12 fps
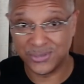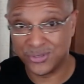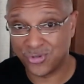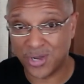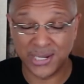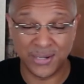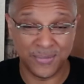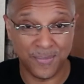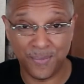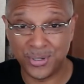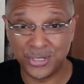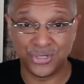try to
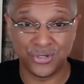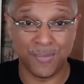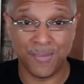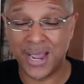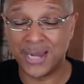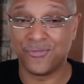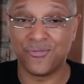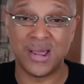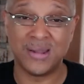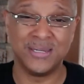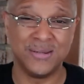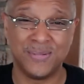put your mind
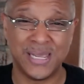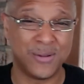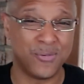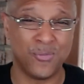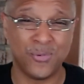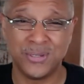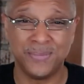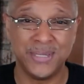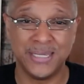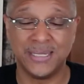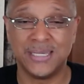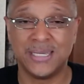around it. You're like, what do you
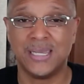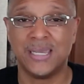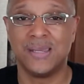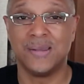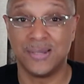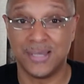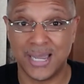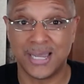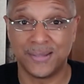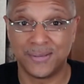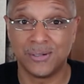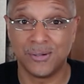mean? God
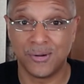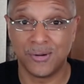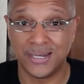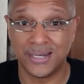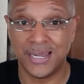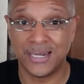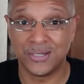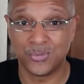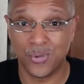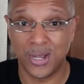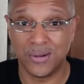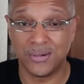got the glory out of that as
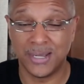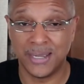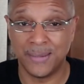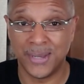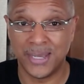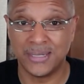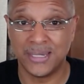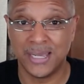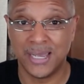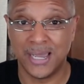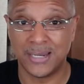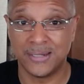well. Amen.
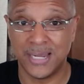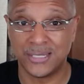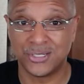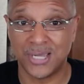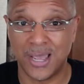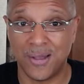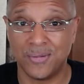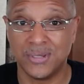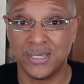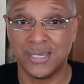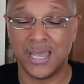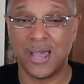Out of that child
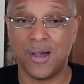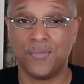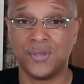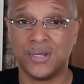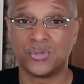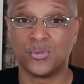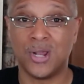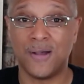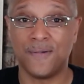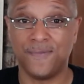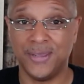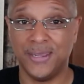helped us with our
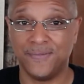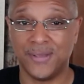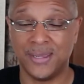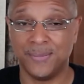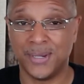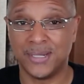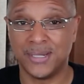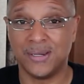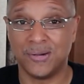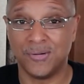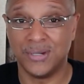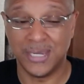faith, amen,
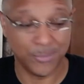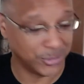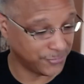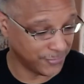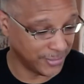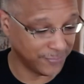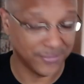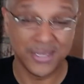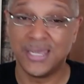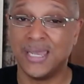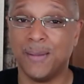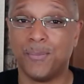and her name was Faith,
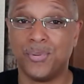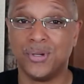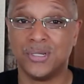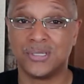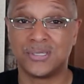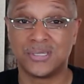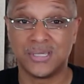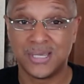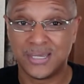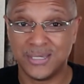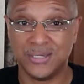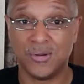and put us,
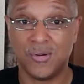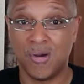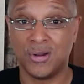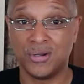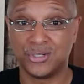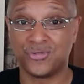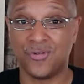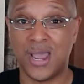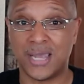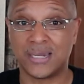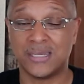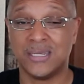you know, on a
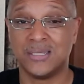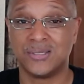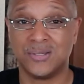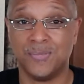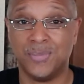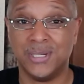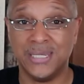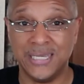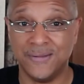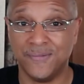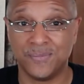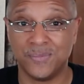track to
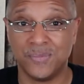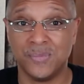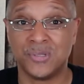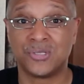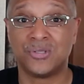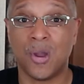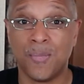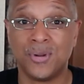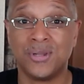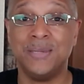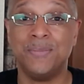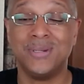believe,
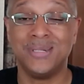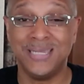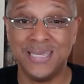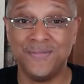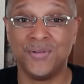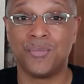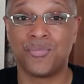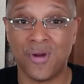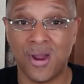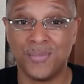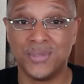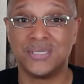stubbornly believe in the
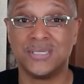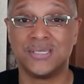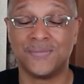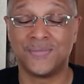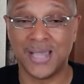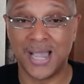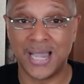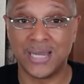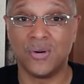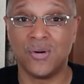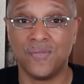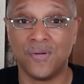promises of God
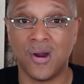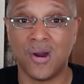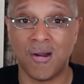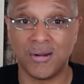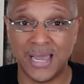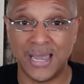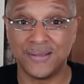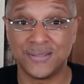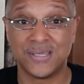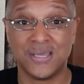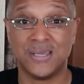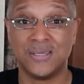over our
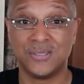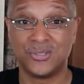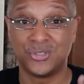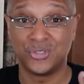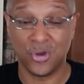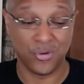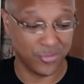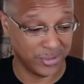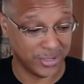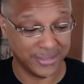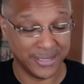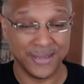lives. So
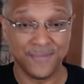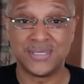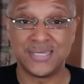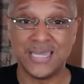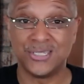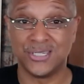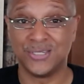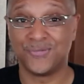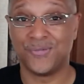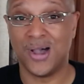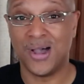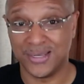the invitation is
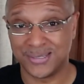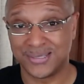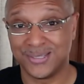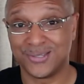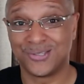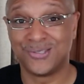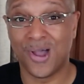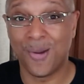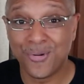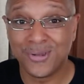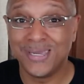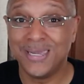for us to
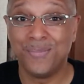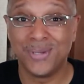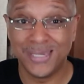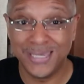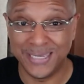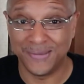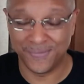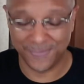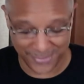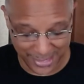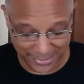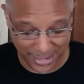stubbornly believe
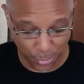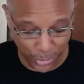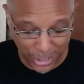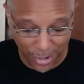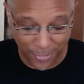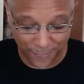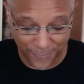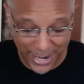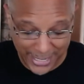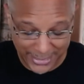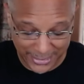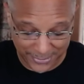that we are
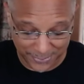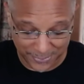invited